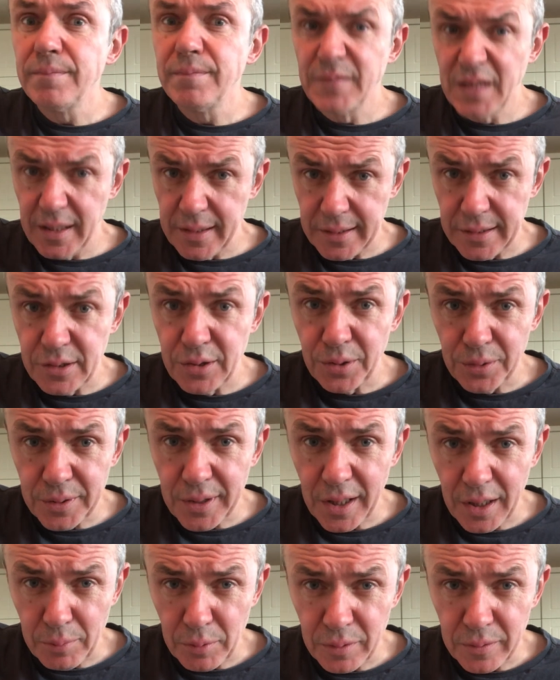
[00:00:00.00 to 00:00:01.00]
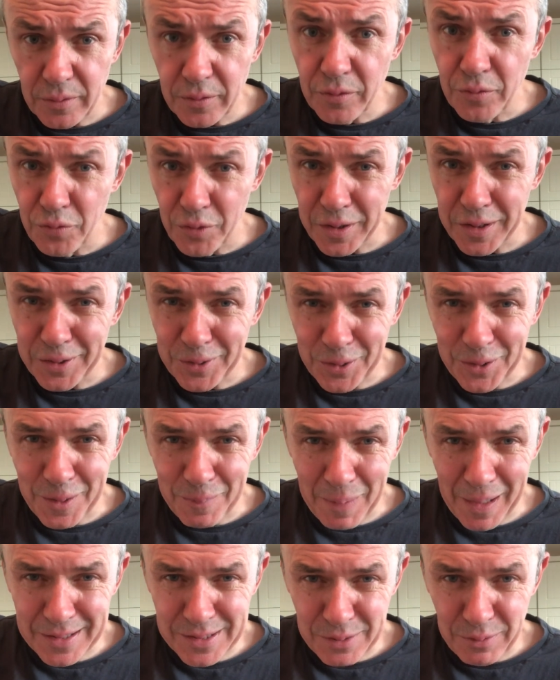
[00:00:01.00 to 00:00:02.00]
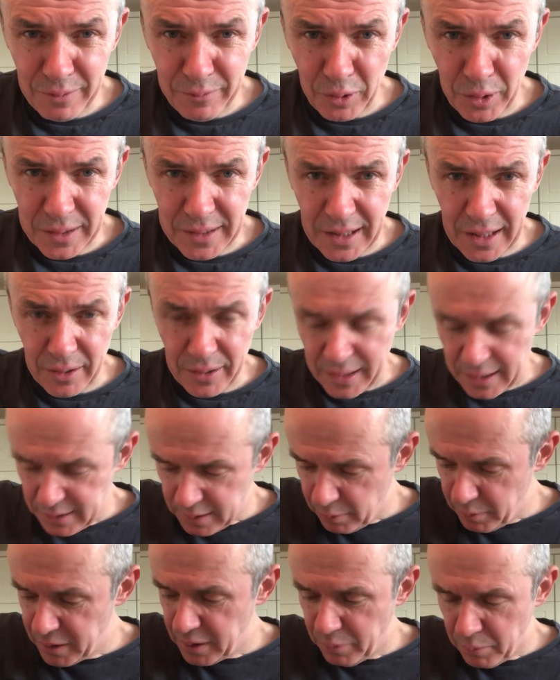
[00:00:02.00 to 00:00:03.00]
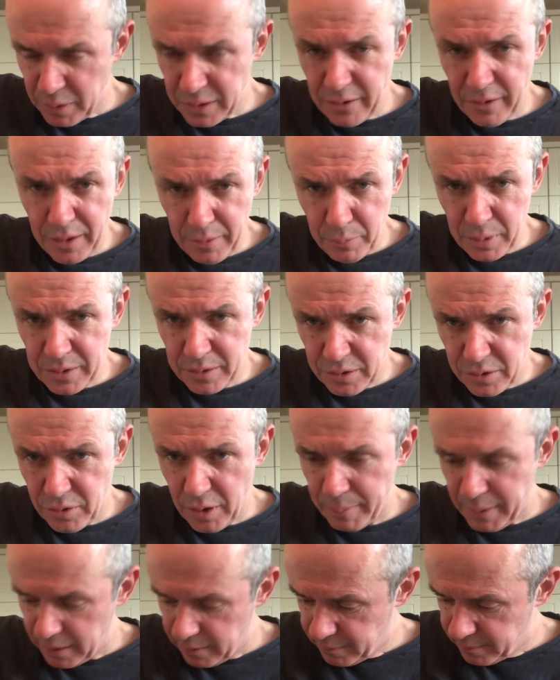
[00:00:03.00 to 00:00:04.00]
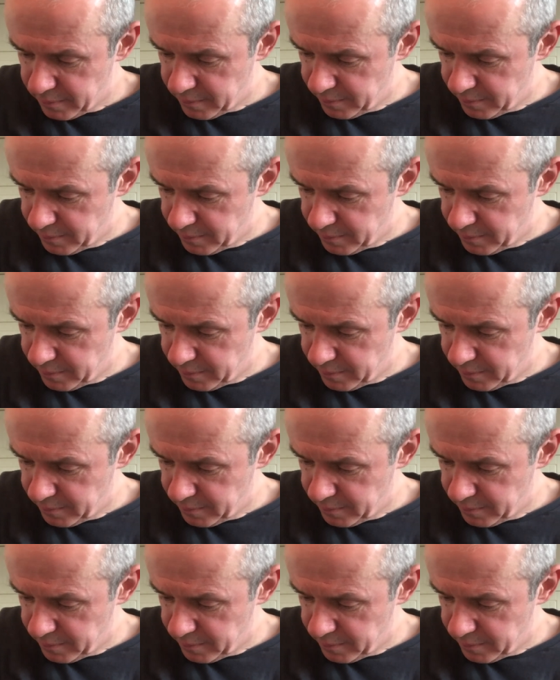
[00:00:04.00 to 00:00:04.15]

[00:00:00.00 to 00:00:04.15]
that is too terrible. Really do your best to avoid that. Okay, so when you're strumming,